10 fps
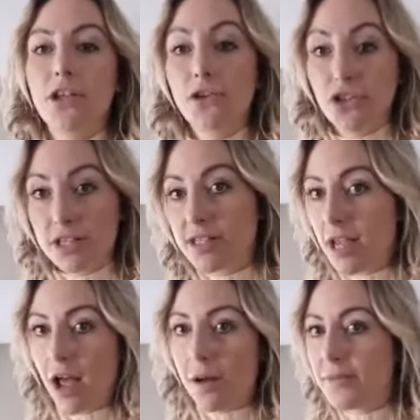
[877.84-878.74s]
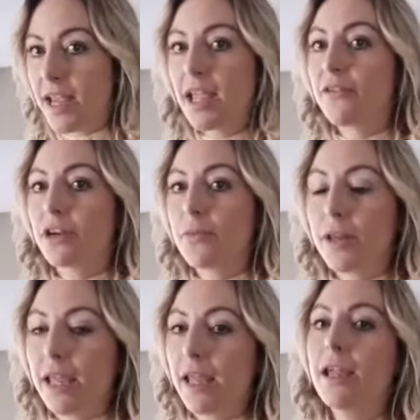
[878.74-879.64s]
So just to update
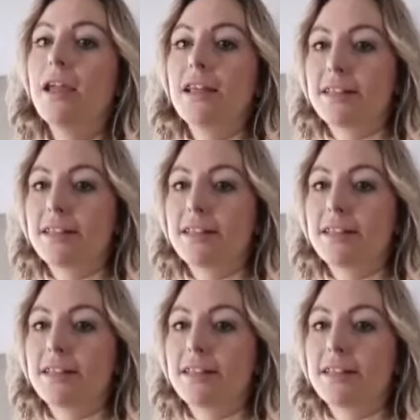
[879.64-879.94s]
everybody,